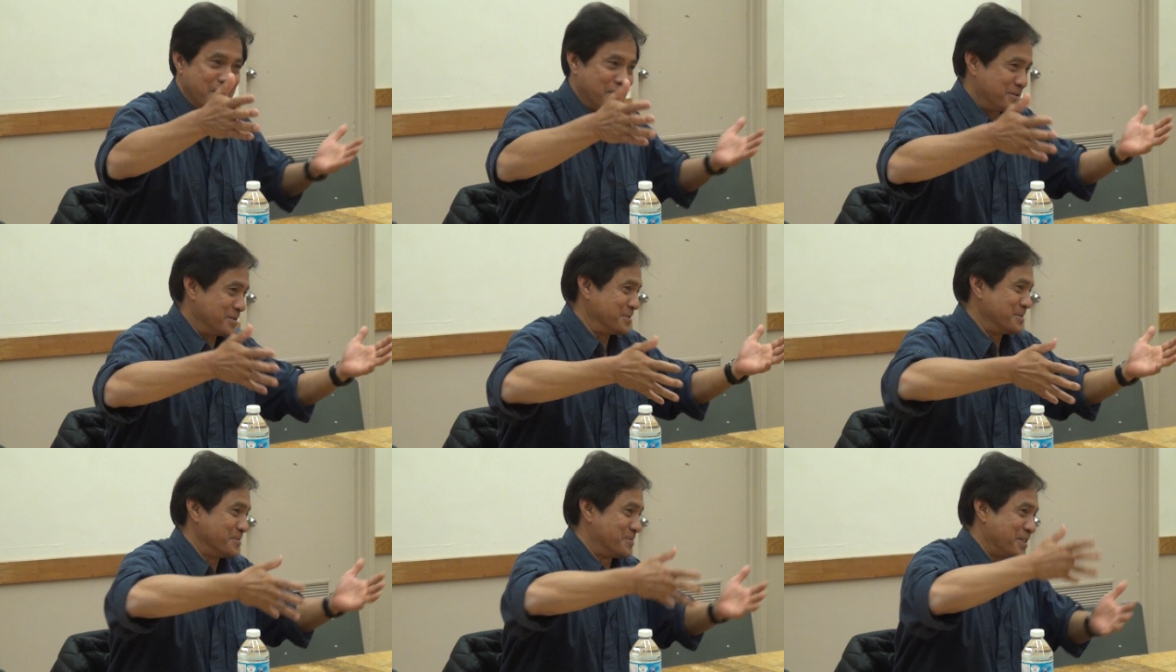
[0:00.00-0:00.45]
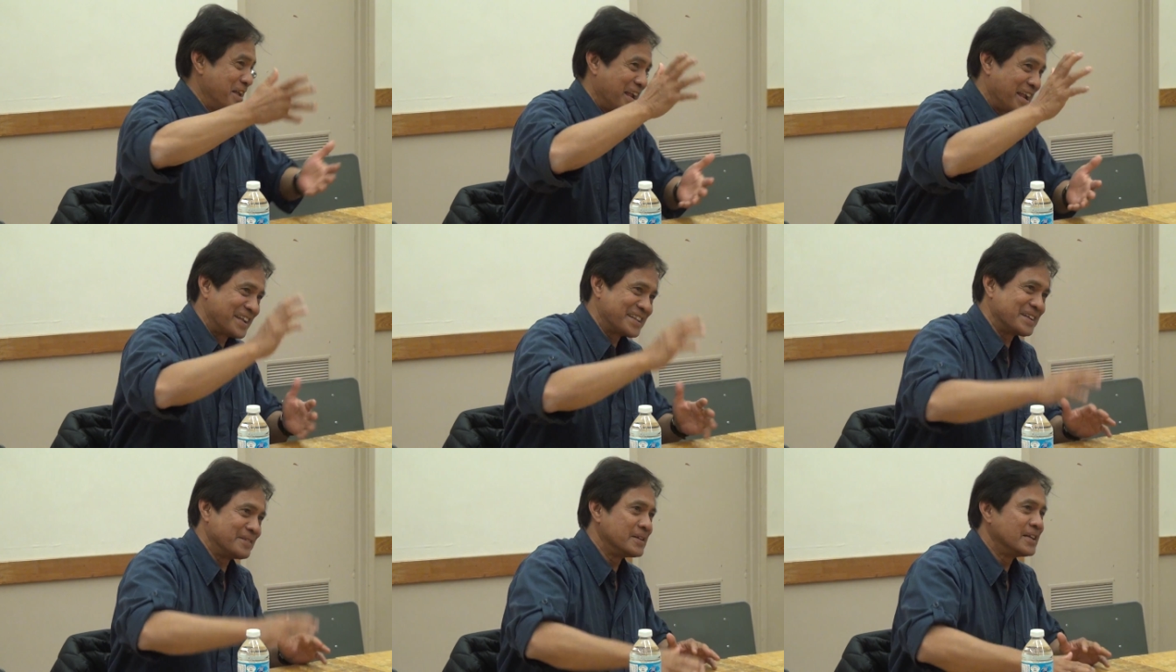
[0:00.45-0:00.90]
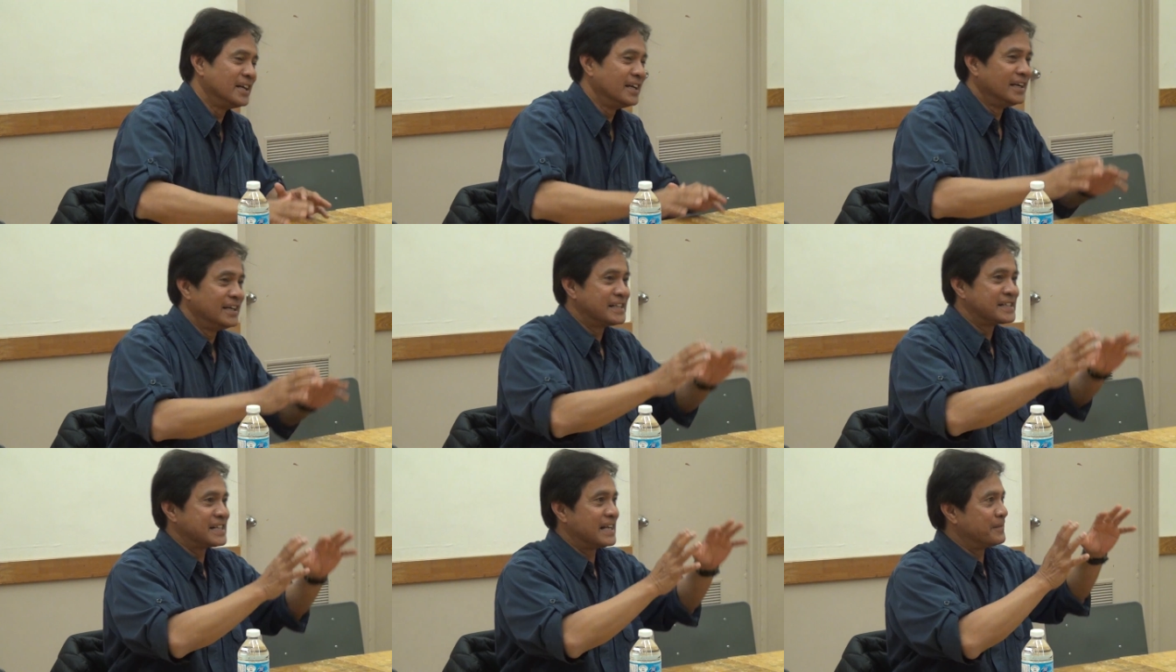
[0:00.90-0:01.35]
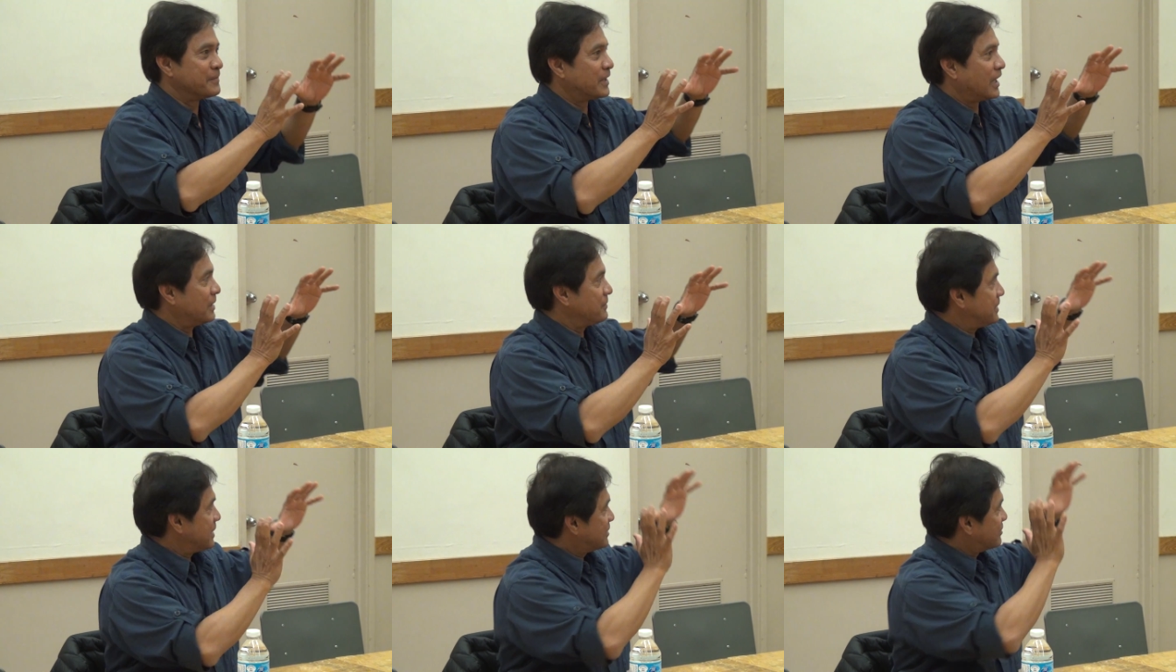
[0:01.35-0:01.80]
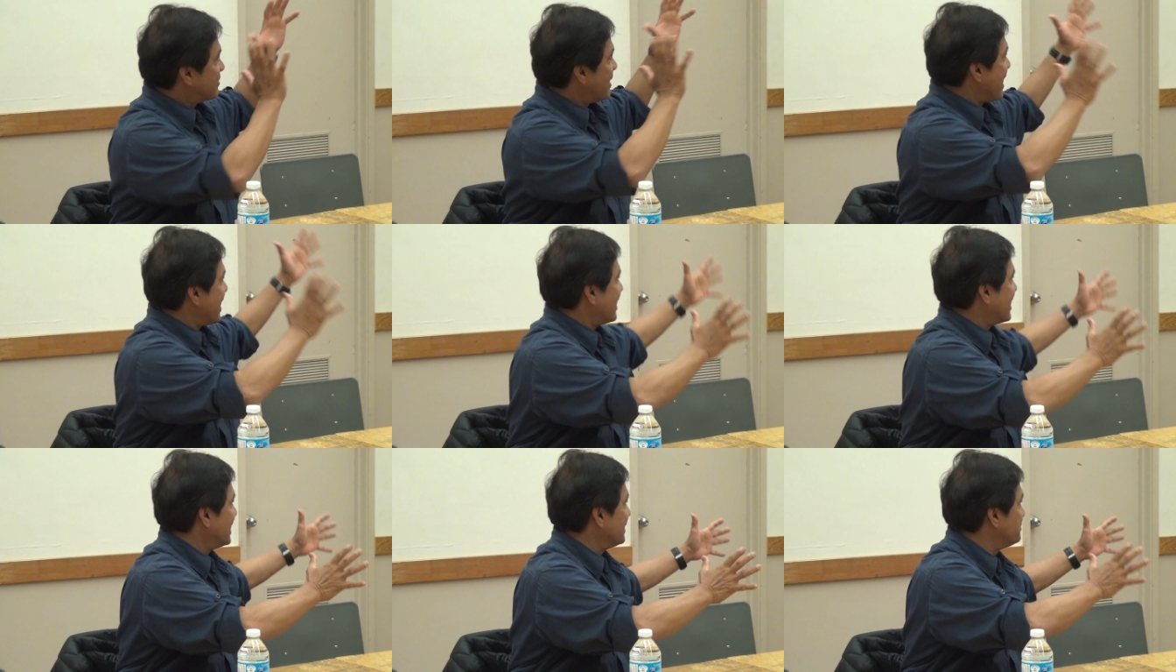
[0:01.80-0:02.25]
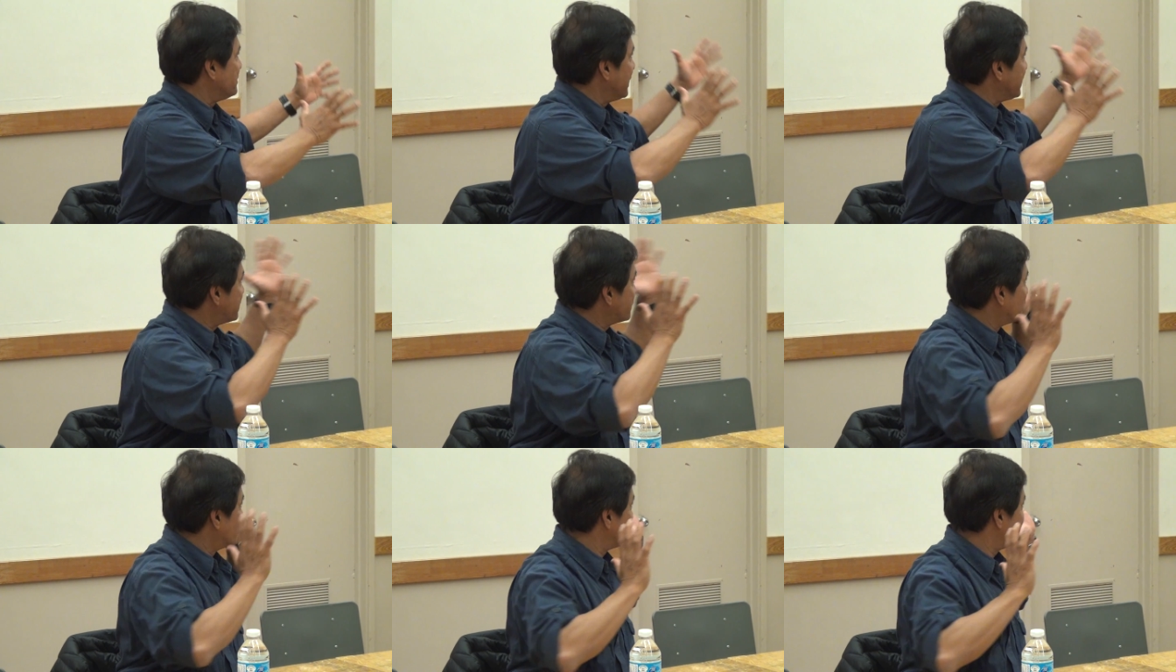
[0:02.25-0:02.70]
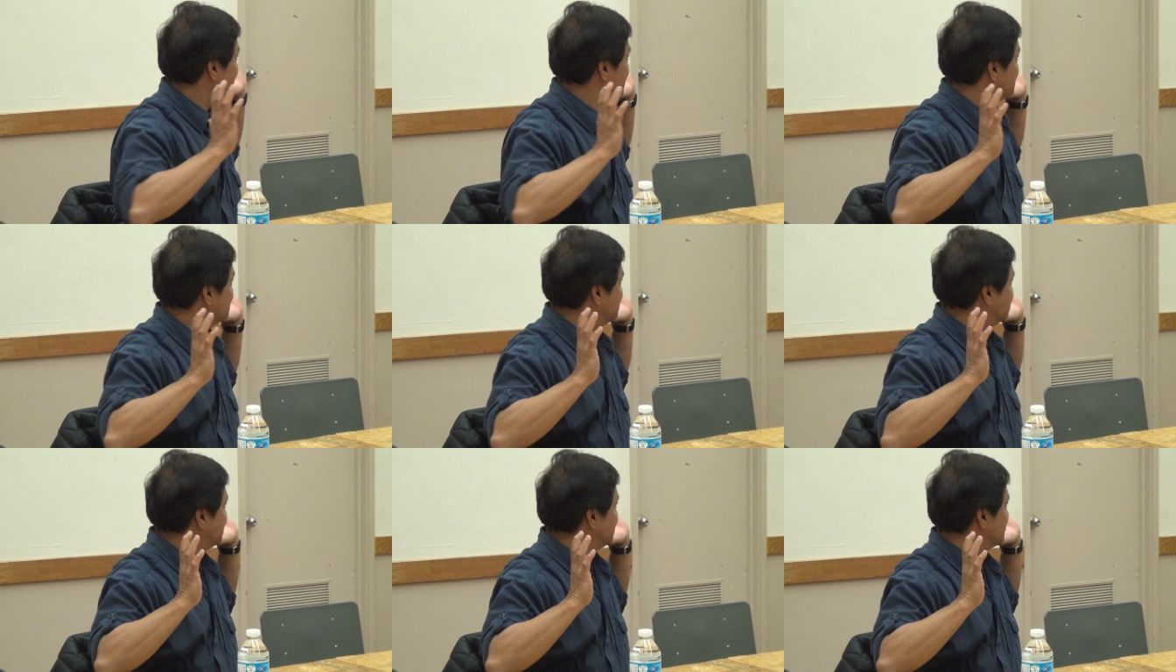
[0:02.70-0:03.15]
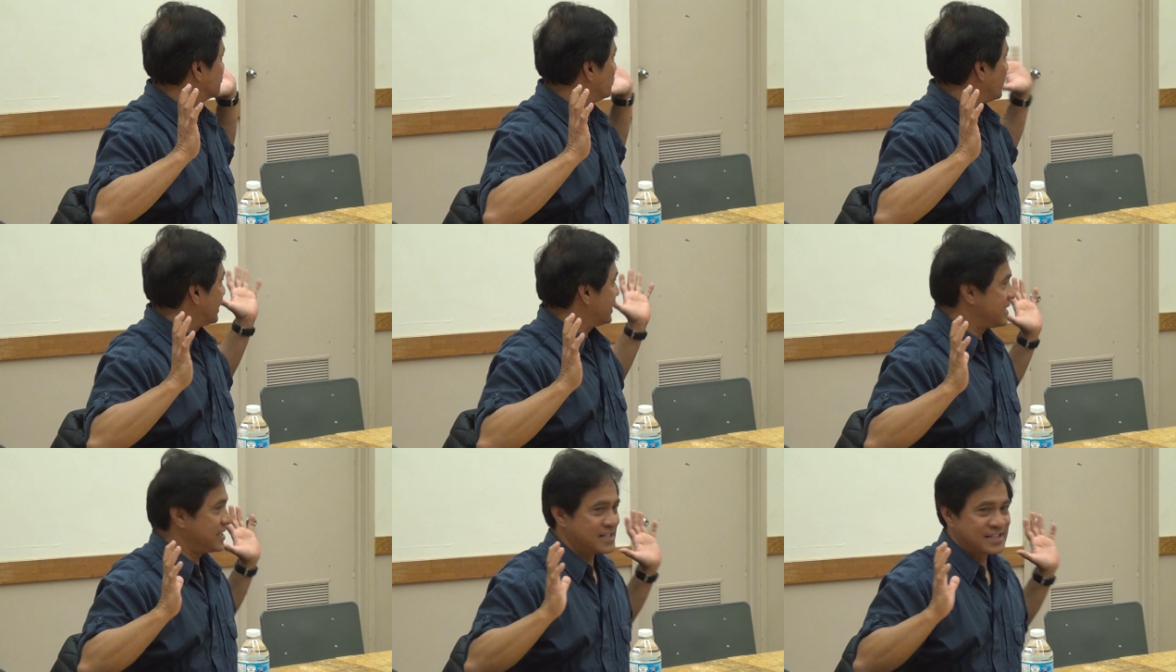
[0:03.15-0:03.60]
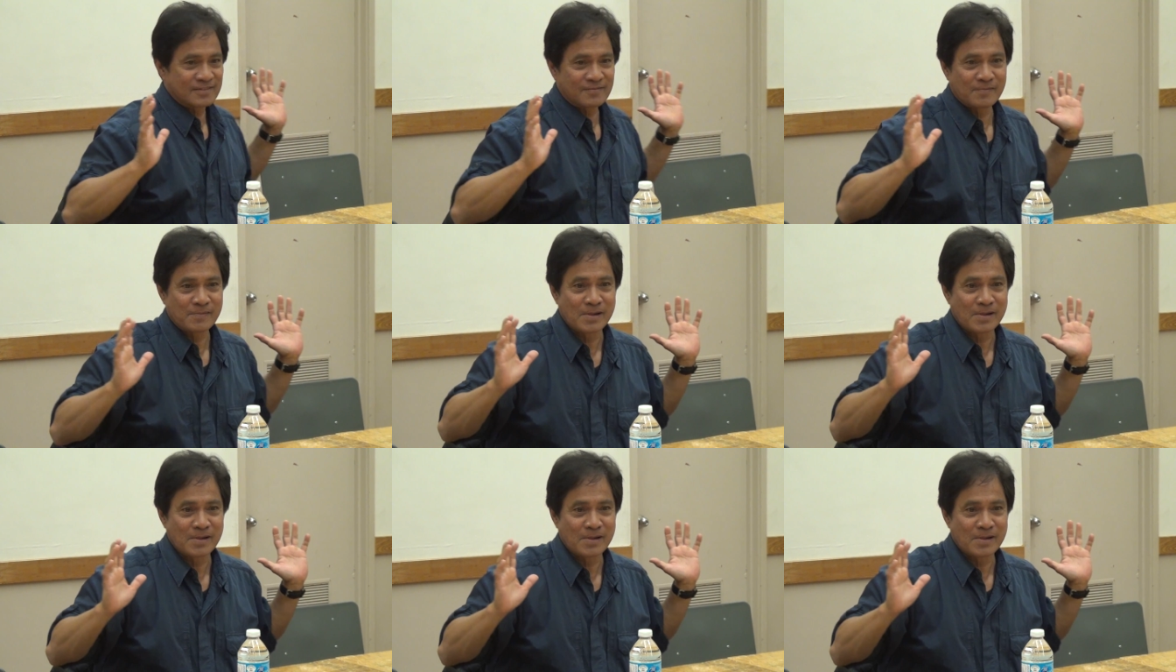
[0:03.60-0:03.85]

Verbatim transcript: method of thinking, sometimes strength can be a source of weakness.